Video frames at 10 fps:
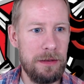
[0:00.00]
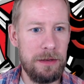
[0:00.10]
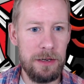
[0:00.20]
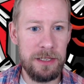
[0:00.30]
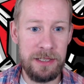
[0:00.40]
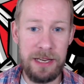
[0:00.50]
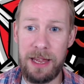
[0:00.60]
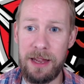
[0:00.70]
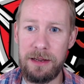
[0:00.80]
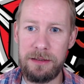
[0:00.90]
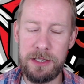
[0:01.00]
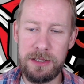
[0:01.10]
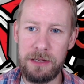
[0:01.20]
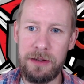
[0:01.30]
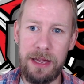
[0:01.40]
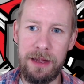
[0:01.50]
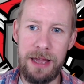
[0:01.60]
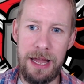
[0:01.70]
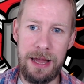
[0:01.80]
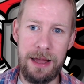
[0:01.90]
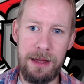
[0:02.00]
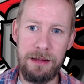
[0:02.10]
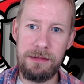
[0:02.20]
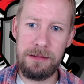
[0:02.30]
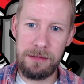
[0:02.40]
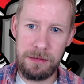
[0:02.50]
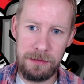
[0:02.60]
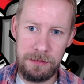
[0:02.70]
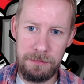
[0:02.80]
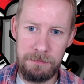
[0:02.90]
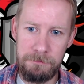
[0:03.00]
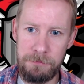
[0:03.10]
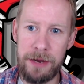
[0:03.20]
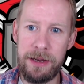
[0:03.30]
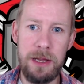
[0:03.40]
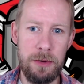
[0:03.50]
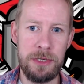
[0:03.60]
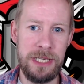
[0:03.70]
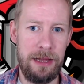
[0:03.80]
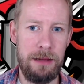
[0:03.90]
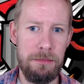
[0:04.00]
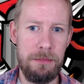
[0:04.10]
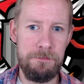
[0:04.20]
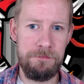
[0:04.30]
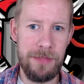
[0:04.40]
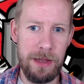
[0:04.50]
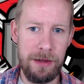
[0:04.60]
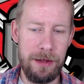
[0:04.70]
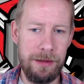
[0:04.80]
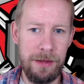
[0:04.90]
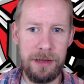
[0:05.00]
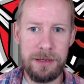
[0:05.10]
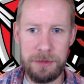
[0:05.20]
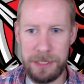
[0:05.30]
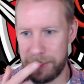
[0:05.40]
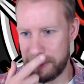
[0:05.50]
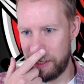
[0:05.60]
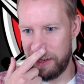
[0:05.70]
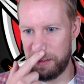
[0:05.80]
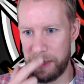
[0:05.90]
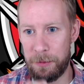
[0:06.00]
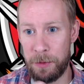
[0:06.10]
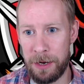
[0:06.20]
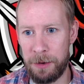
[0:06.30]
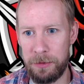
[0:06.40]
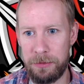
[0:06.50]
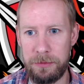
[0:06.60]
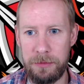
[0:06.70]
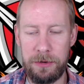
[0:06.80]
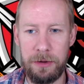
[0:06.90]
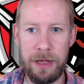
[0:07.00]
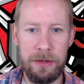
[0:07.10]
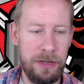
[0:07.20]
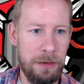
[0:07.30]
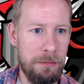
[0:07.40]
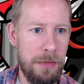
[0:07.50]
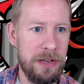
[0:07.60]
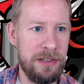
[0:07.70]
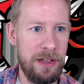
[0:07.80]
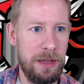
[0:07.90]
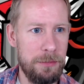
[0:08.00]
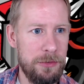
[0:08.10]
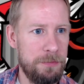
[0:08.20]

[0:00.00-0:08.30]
Today, just looking at planning your team. Okay, so we did this a little bit when I was showcasing my teams.